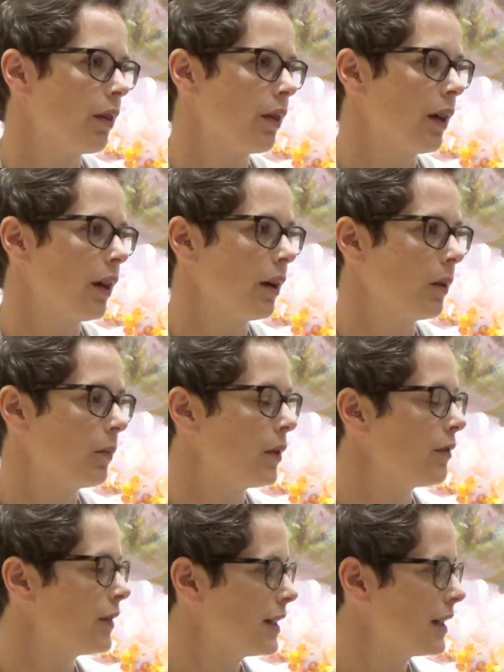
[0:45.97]
the
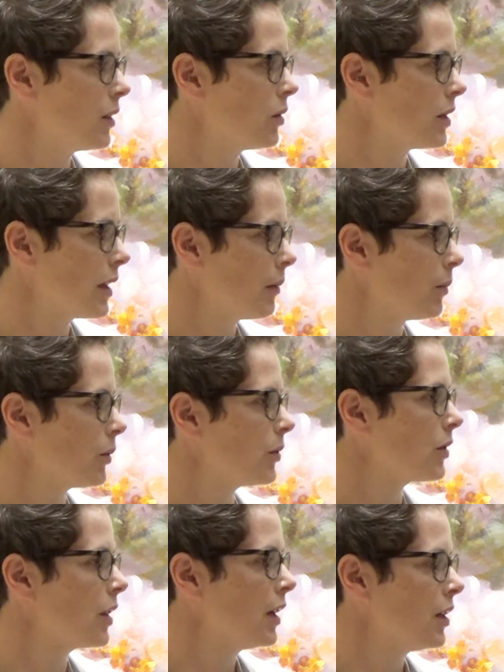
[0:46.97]
VCU
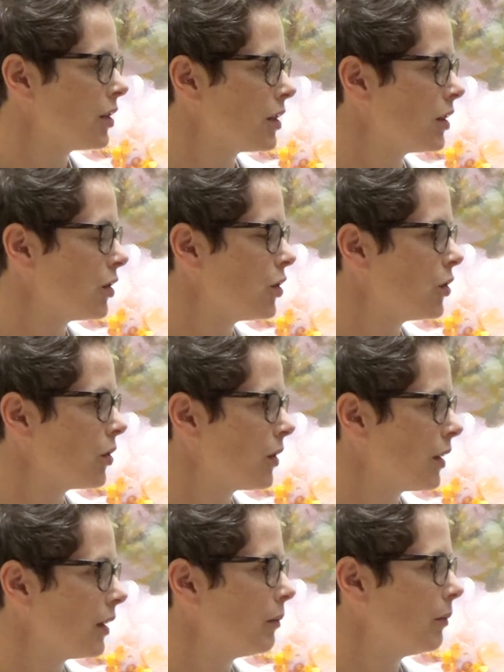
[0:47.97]
samples just to ensure that